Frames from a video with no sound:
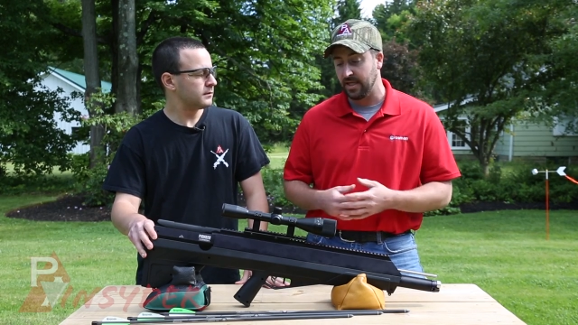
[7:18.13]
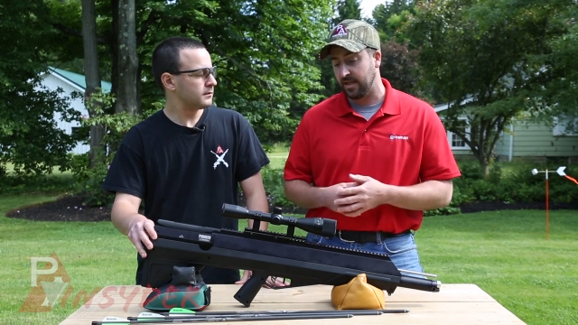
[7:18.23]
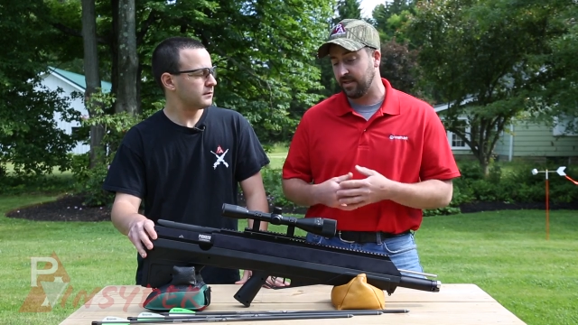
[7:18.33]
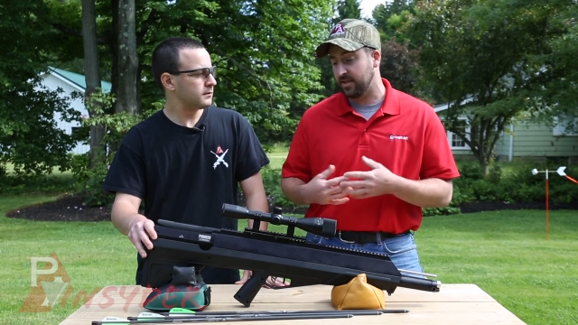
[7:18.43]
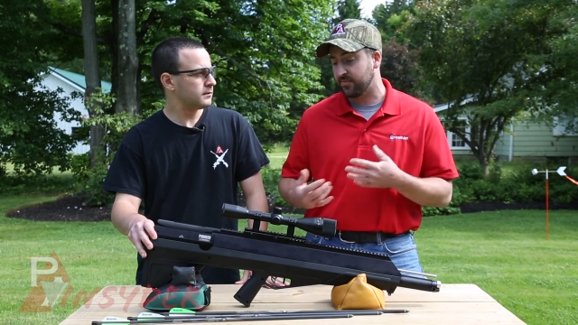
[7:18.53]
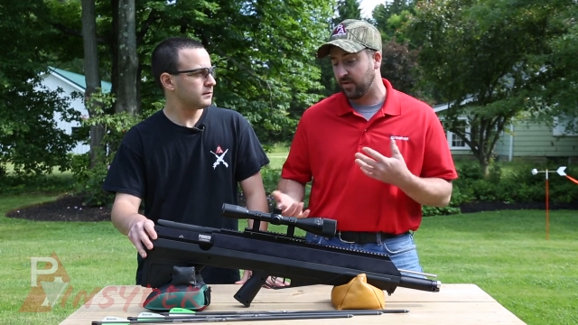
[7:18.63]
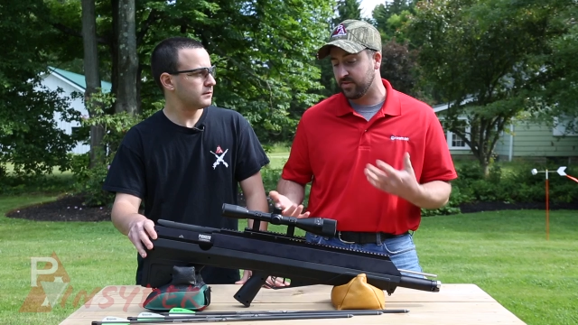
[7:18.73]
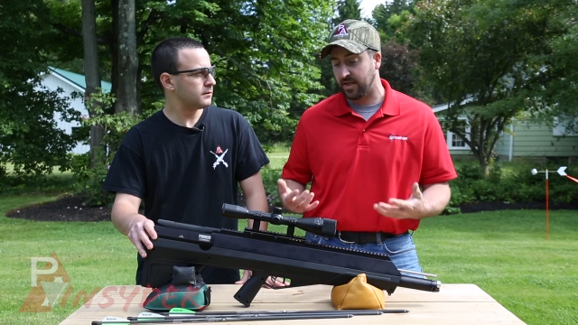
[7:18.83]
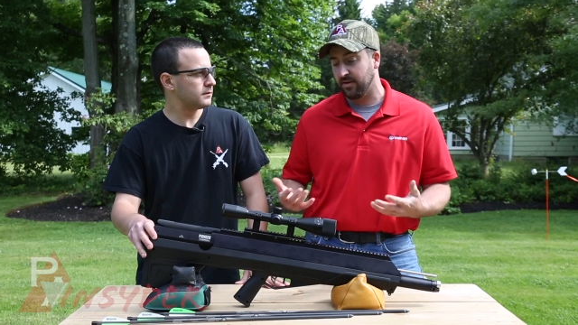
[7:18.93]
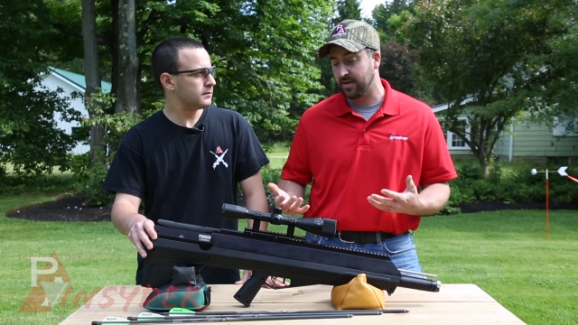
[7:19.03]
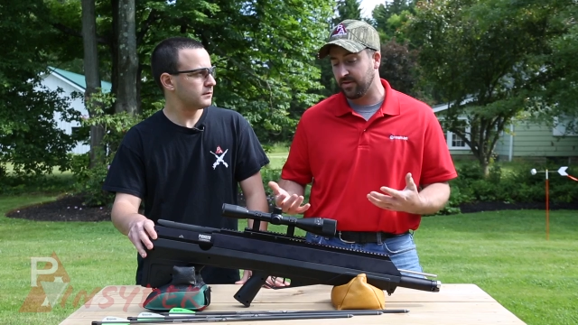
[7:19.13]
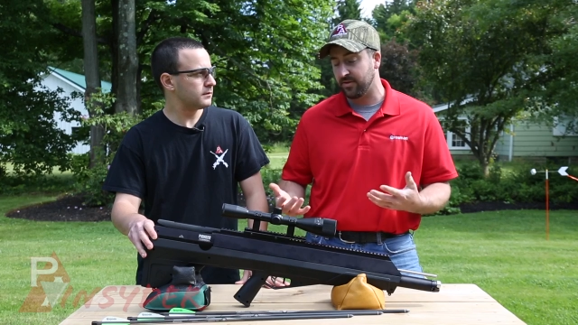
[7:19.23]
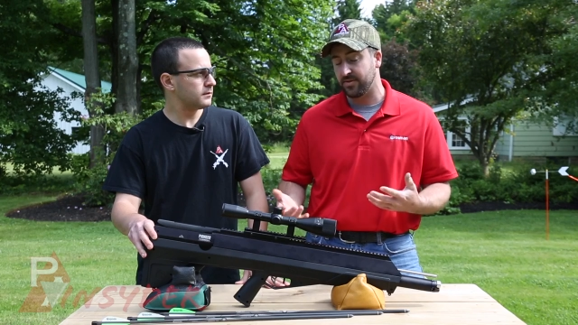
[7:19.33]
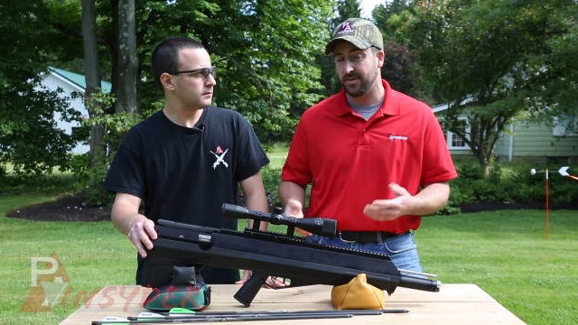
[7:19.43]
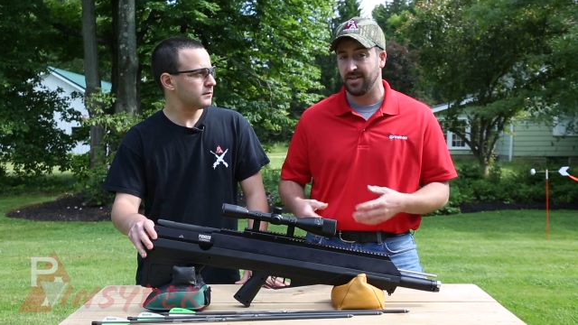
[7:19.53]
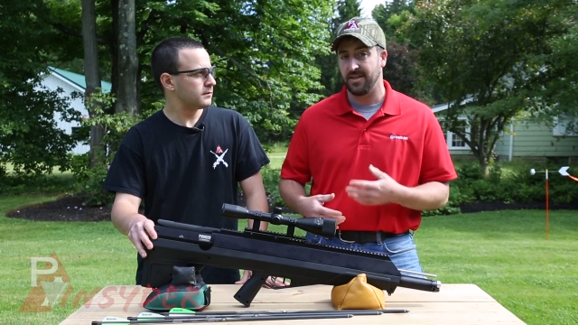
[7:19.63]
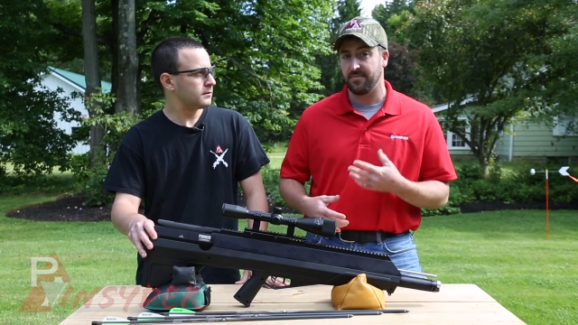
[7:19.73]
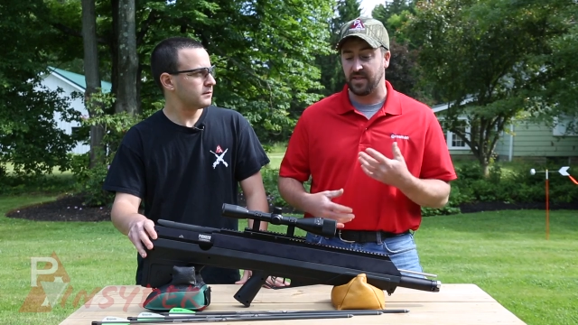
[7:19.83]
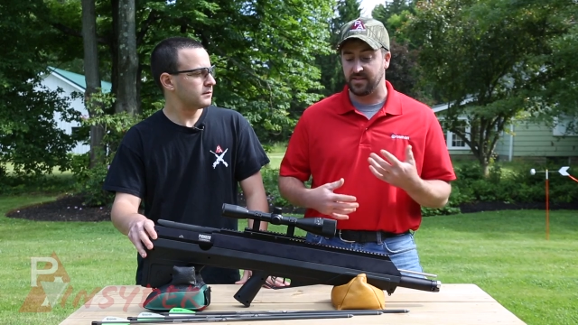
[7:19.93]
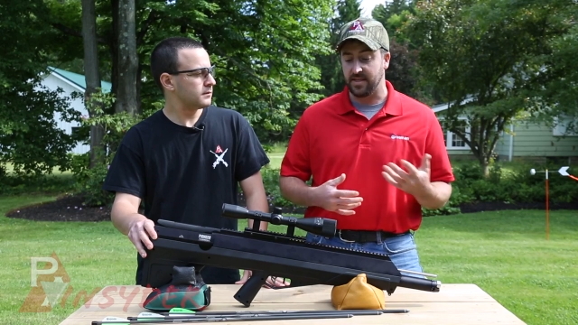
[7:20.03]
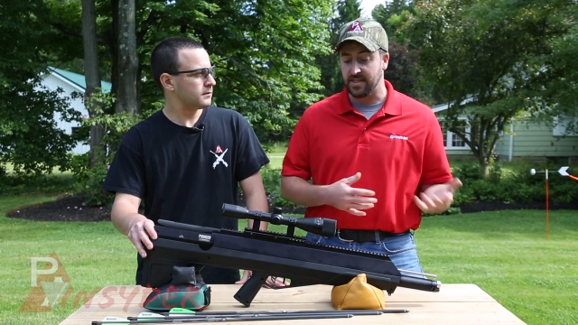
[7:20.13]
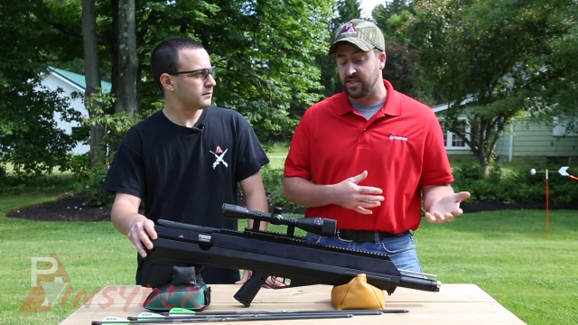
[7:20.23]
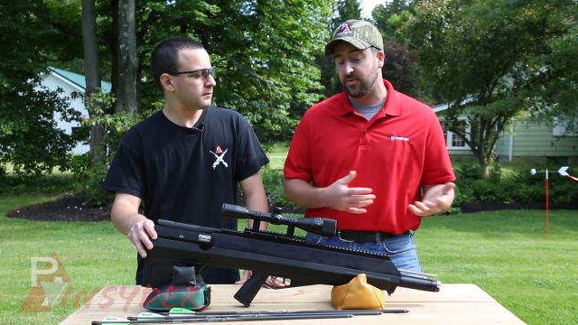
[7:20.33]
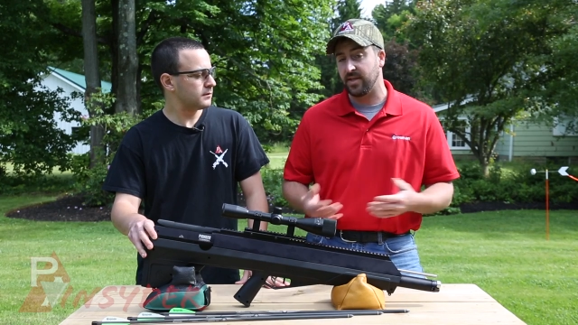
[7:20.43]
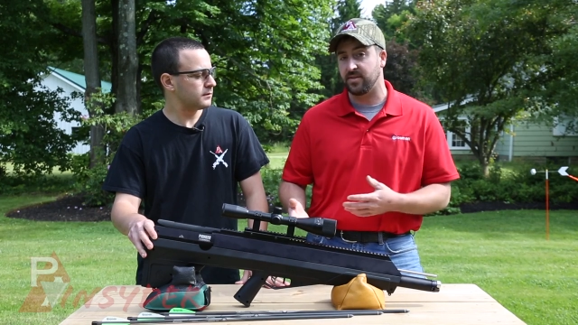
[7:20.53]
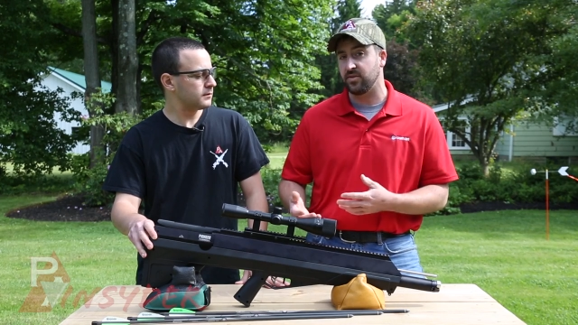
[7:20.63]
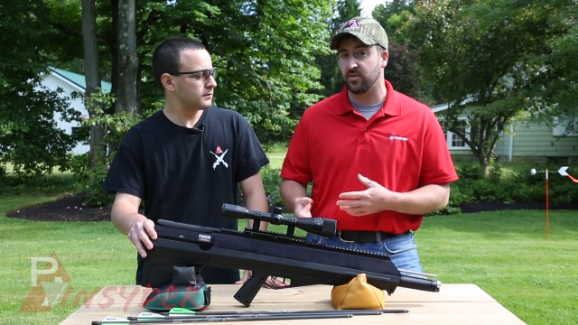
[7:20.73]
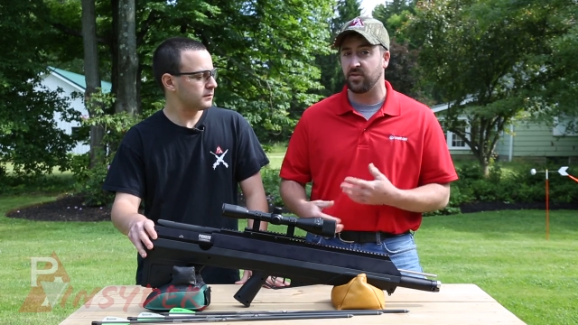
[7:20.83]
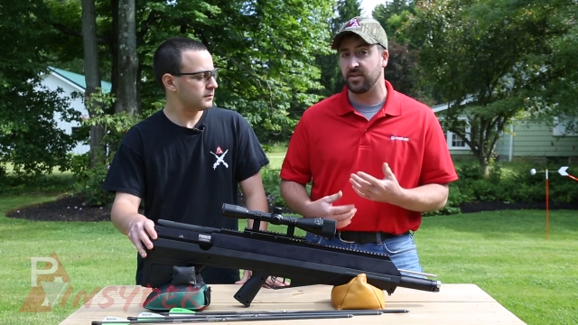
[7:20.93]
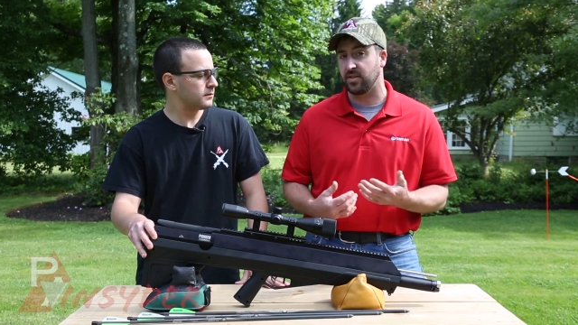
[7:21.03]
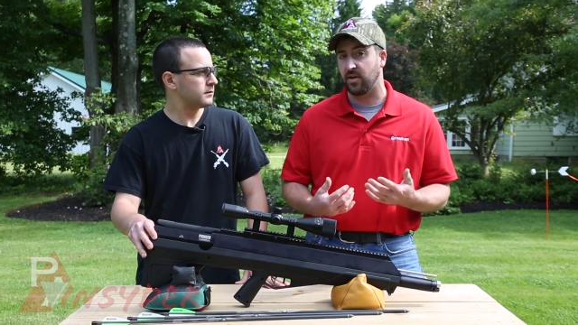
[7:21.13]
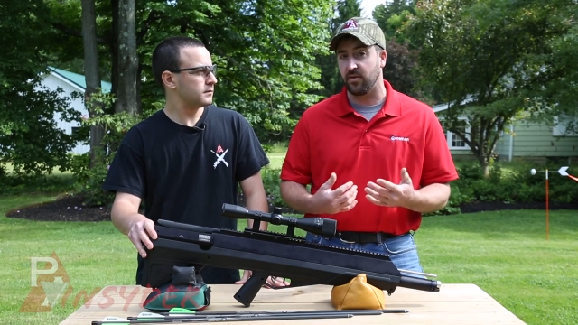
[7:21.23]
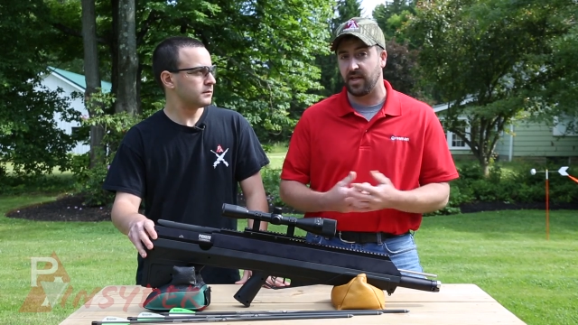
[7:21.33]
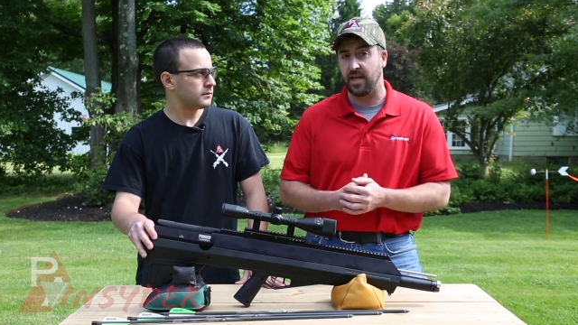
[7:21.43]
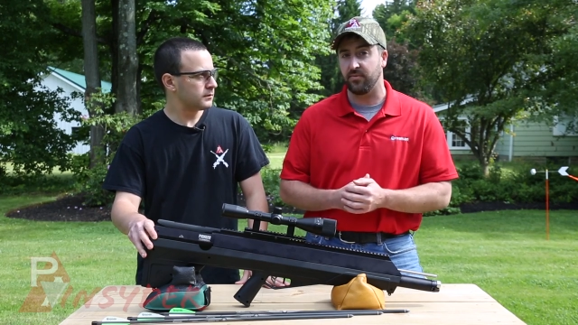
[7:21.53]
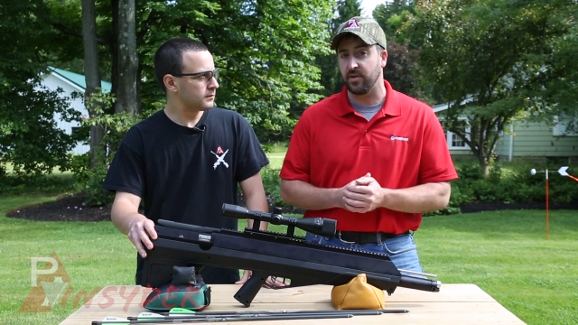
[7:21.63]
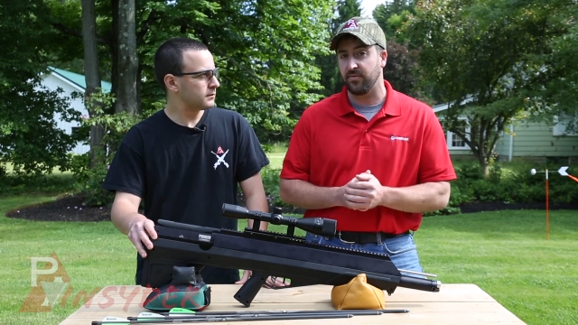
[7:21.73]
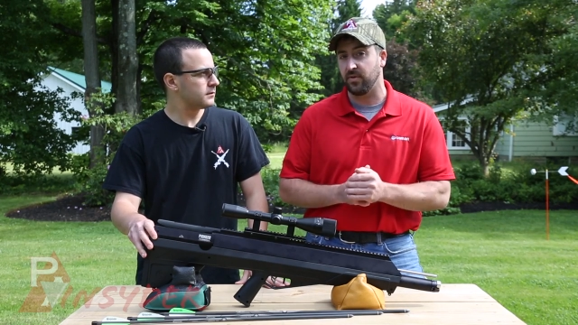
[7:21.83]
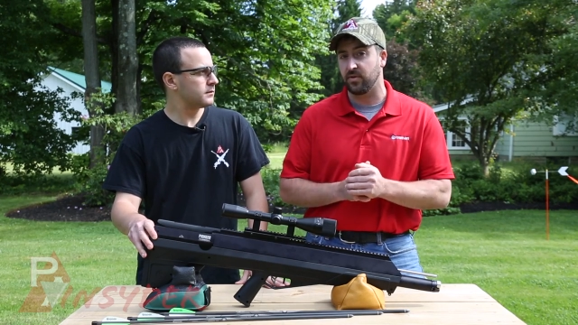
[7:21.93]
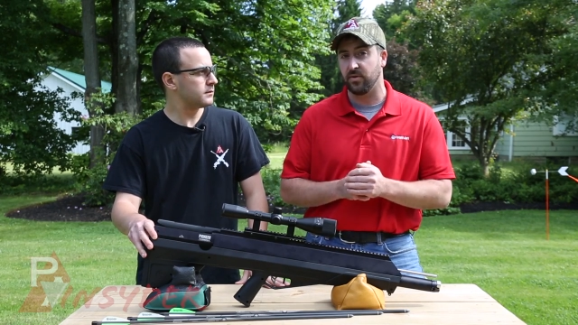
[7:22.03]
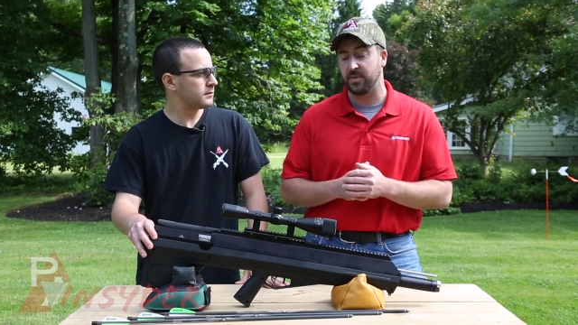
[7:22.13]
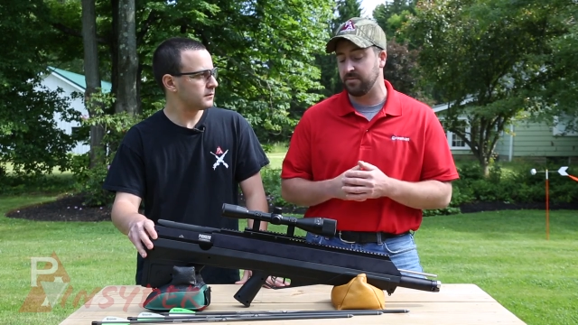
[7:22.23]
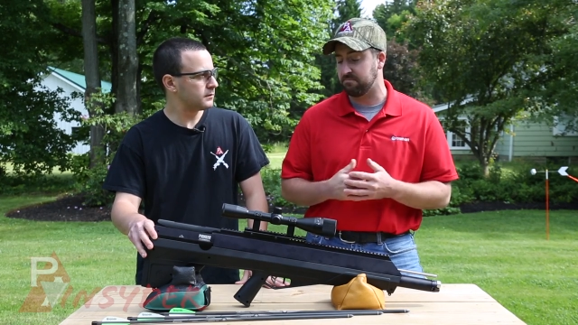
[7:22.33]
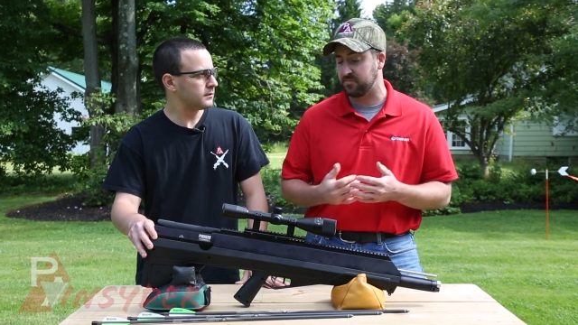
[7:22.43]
Speaker 1: And then as far as air gunners, it's an easy transition because they already have refill equipment,